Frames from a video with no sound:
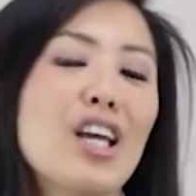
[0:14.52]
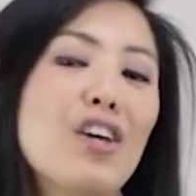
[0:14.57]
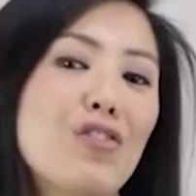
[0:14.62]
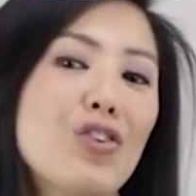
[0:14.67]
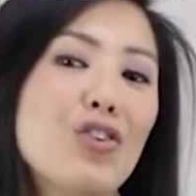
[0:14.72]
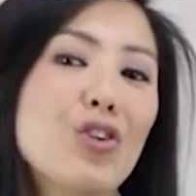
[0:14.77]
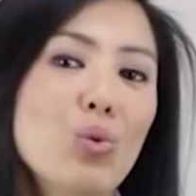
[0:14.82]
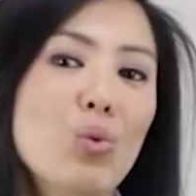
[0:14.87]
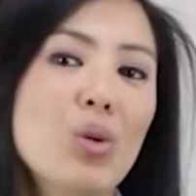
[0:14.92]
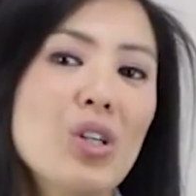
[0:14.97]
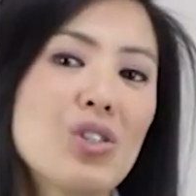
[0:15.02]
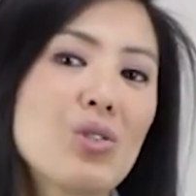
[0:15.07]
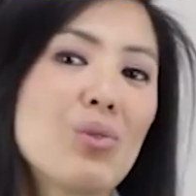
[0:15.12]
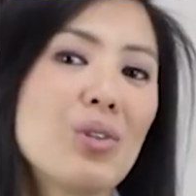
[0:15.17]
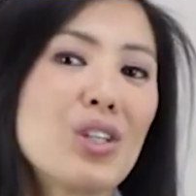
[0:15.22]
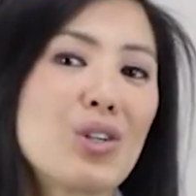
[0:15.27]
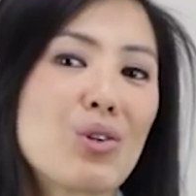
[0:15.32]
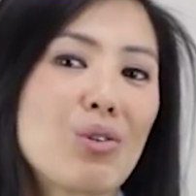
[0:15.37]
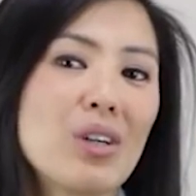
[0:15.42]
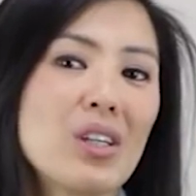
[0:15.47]
If you want to
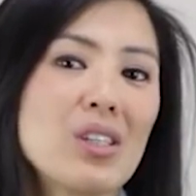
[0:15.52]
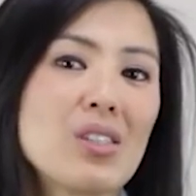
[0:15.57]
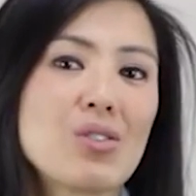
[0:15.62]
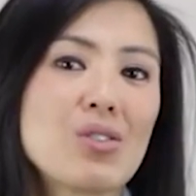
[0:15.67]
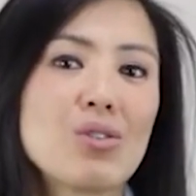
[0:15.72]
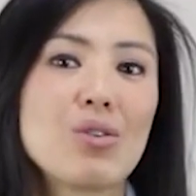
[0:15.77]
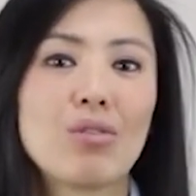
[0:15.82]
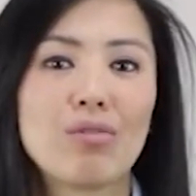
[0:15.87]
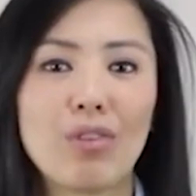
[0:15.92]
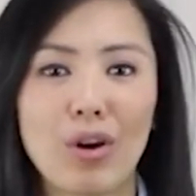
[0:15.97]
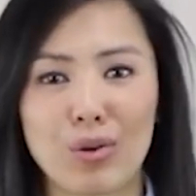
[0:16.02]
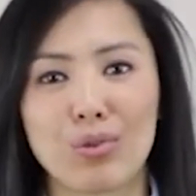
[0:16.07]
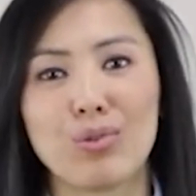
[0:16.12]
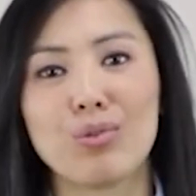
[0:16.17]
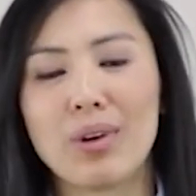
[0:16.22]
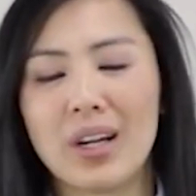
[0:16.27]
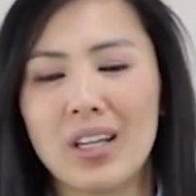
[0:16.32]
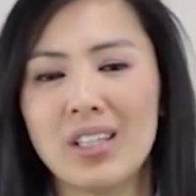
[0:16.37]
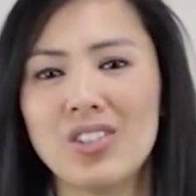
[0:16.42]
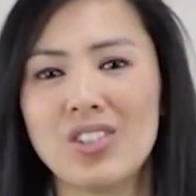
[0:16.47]
increase your vocal
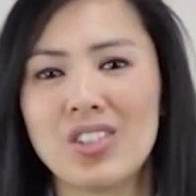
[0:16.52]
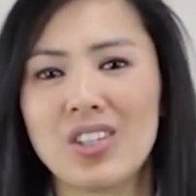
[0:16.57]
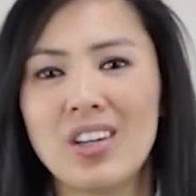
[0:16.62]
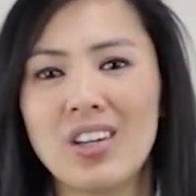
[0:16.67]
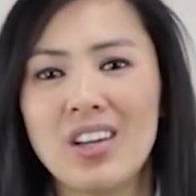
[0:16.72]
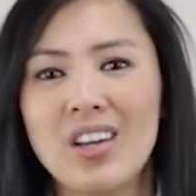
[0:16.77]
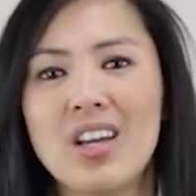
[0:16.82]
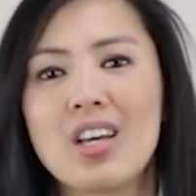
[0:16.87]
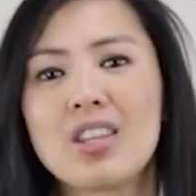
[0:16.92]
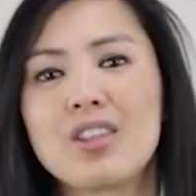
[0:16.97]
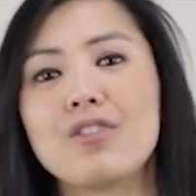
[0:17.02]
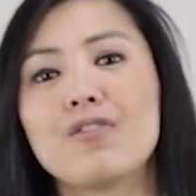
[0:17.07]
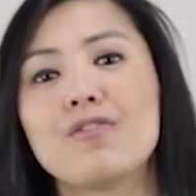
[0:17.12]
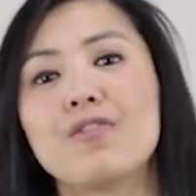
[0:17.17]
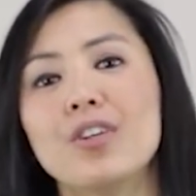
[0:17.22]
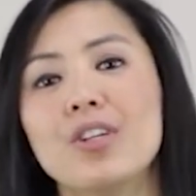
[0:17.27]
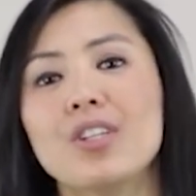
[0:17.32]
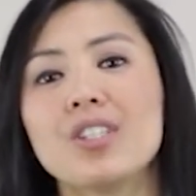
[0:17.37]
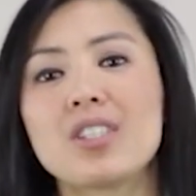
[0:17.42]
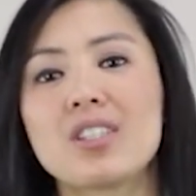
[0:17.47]
range, the
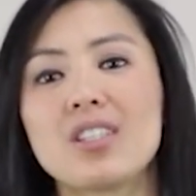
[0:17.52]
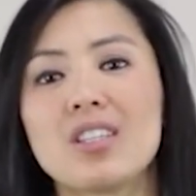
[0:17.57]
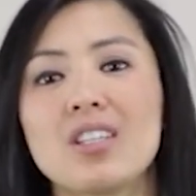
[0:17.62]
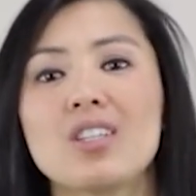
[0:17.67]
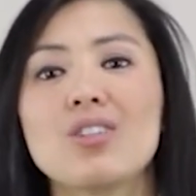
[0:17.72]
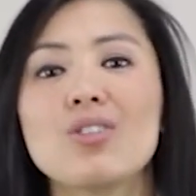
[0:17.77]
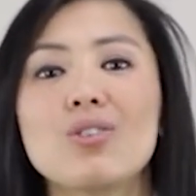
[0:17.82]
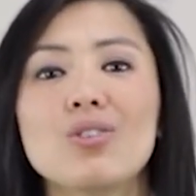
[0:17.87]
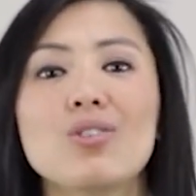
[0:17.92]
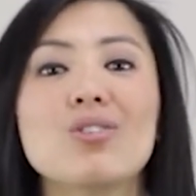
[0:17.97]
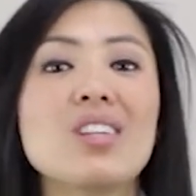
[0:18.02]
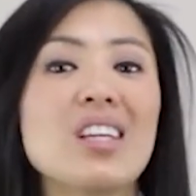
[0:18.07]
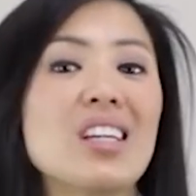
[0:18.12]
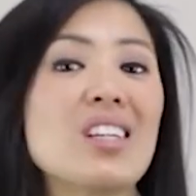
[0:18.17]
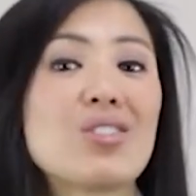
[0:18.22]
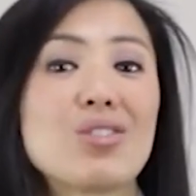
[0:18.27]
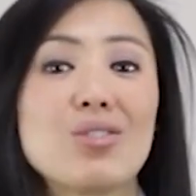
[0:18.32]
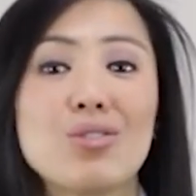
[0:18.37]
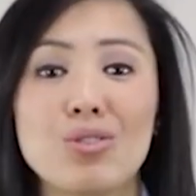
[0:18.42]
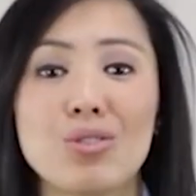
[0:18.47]
first thing you
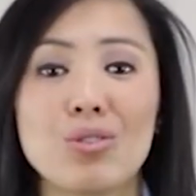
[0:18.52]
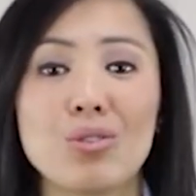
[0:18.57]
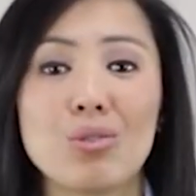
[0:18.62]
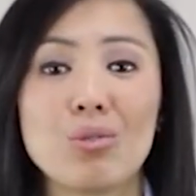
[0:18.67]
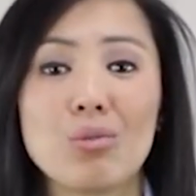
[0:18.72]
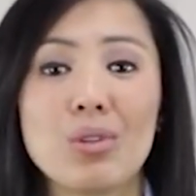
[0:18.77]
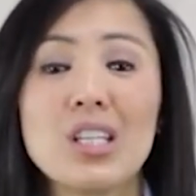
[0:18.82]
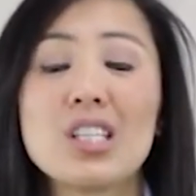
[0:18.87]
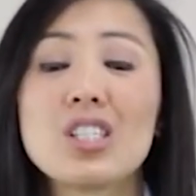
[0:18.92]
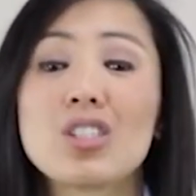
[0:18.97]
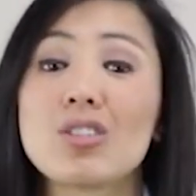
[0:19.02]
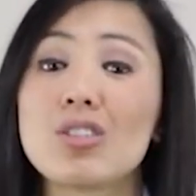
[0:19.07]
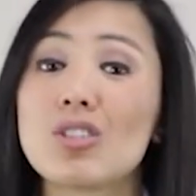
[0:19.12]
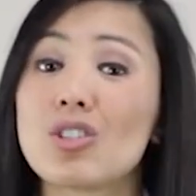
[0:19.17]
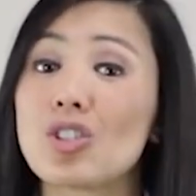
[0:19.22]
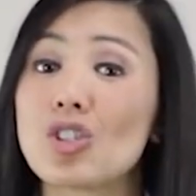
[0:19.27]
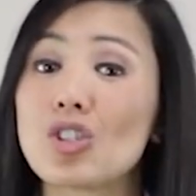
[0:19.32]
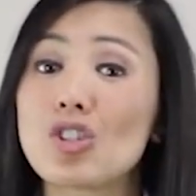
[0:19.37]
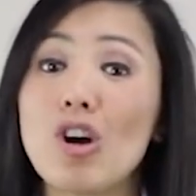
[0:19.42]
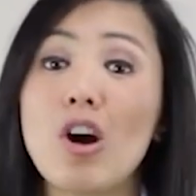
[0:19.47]
need to do is to
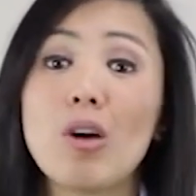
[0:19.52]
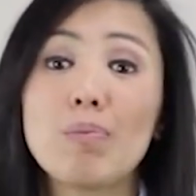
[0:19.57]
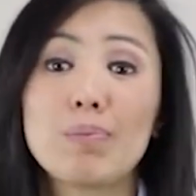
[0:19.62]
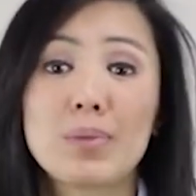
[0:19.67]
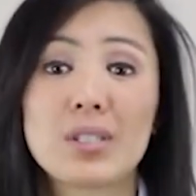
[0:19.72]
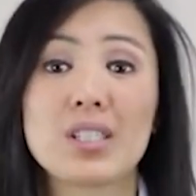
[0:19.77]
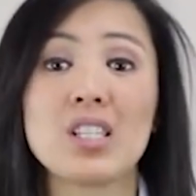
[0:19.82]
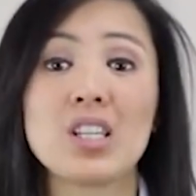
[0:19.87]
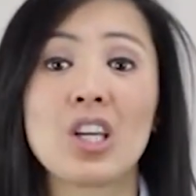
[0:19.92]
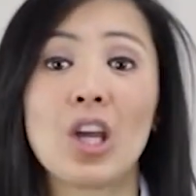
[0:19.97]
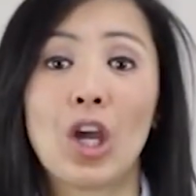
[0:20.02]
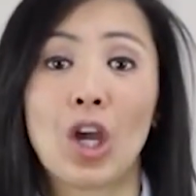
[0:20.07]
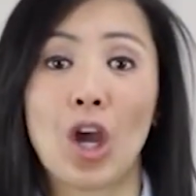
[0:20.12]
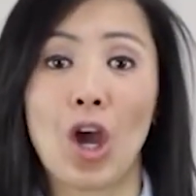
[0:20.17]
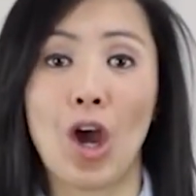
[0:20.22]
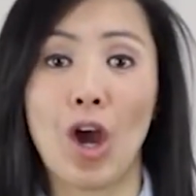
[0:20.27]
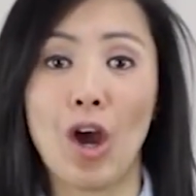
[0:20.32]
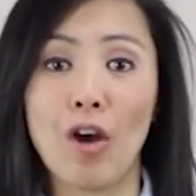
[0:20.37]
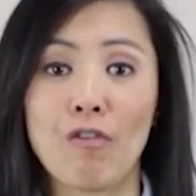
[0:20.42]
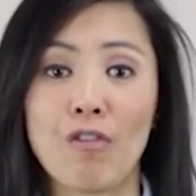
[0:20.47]
stop singing
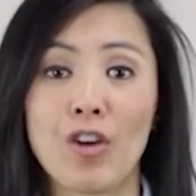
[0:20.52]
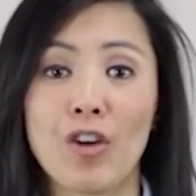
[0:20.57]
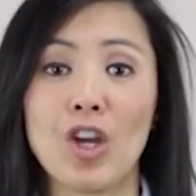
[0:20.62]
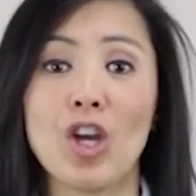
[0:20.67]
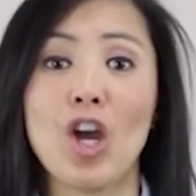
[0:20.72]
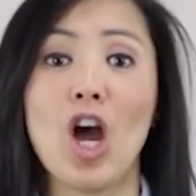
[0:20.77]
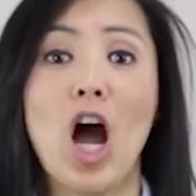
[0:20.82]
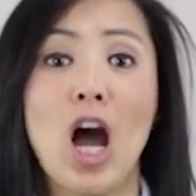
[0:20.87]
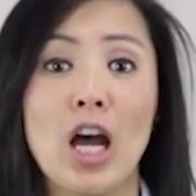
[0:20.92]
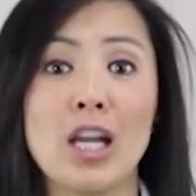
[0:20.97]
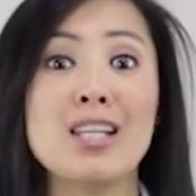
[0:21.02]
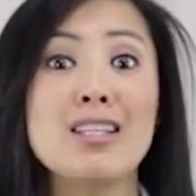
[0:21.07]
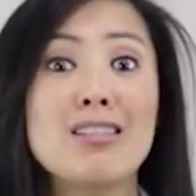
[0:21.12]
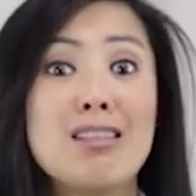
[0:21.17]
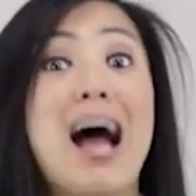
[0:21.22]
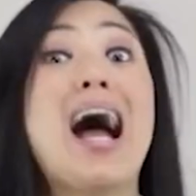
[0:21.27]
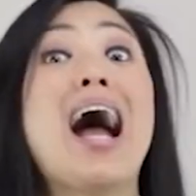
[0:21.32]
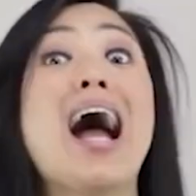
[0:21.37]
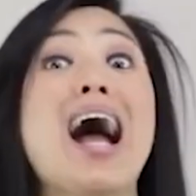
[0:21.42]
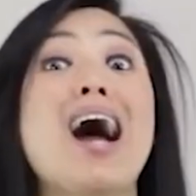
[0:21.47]
heavy and
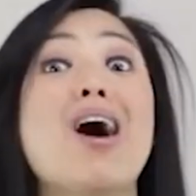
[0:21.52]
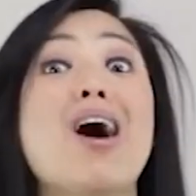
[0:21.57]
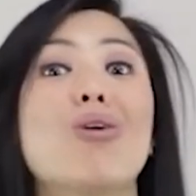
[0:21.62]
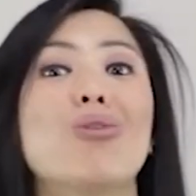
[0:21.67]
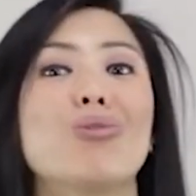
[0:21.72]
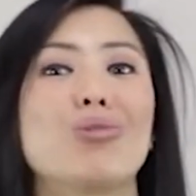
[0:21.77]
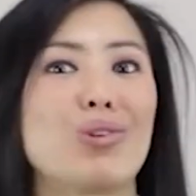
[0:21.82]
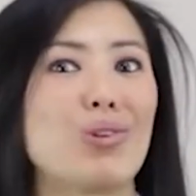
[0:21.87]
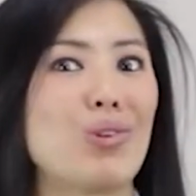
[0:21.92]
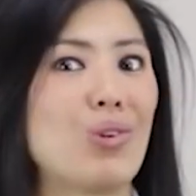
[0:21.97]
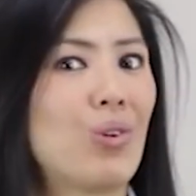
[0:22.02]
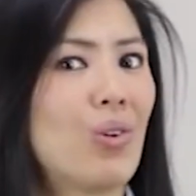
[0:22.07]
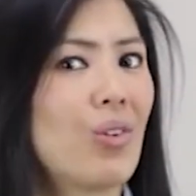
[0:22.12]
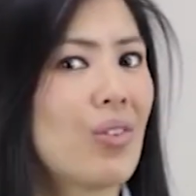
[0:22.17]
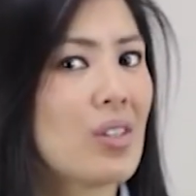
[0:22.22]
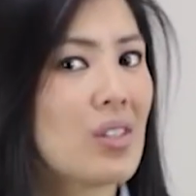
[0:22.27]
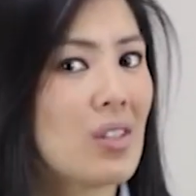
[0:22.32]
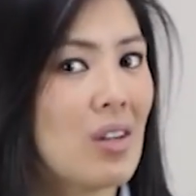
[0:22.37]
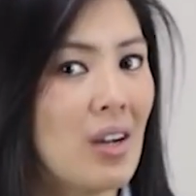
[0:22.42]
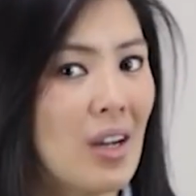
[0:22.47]
loud all
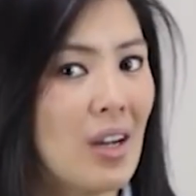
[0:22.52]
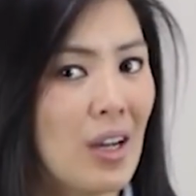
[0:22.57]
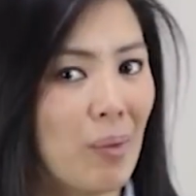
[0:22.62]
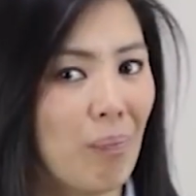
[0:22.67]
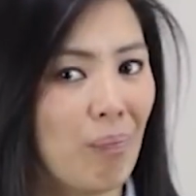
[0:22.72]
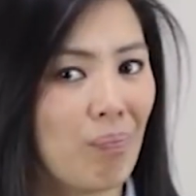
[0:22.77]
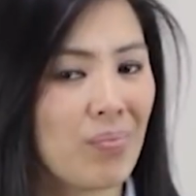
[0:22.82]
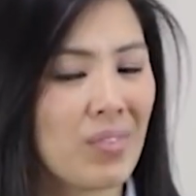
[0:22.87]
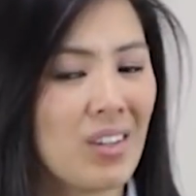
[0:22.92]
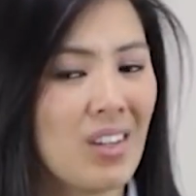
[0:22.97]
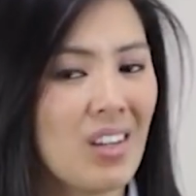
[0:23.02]
the time.